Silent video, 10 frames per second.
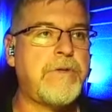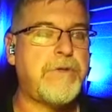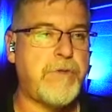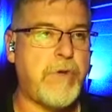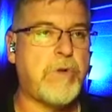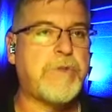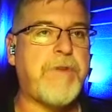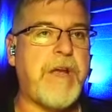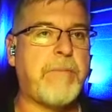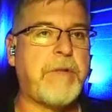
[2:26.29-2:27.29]
to those
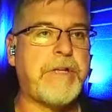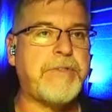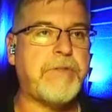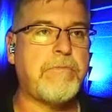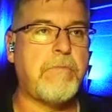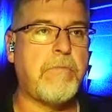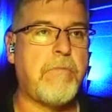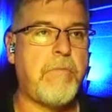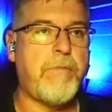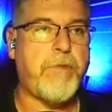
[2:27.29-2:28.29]
families
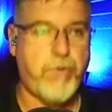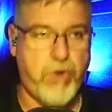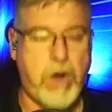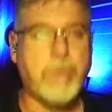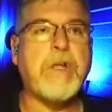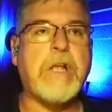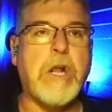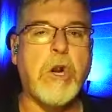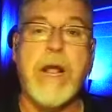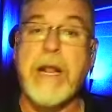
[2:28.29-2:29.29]
throughout the
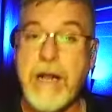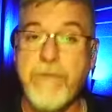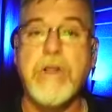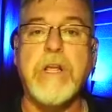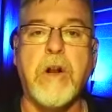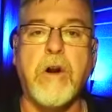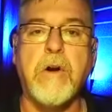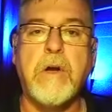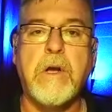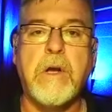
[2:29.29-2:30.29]
year and every year
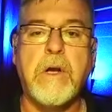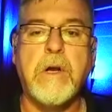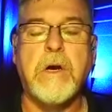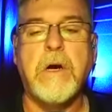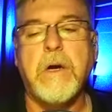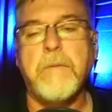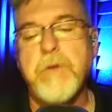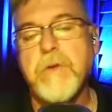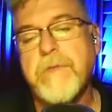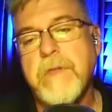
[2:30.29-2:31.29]
um,
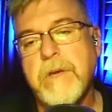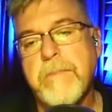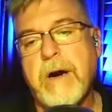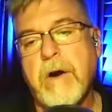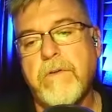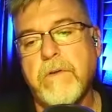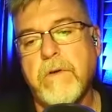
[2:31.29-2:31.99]
you think about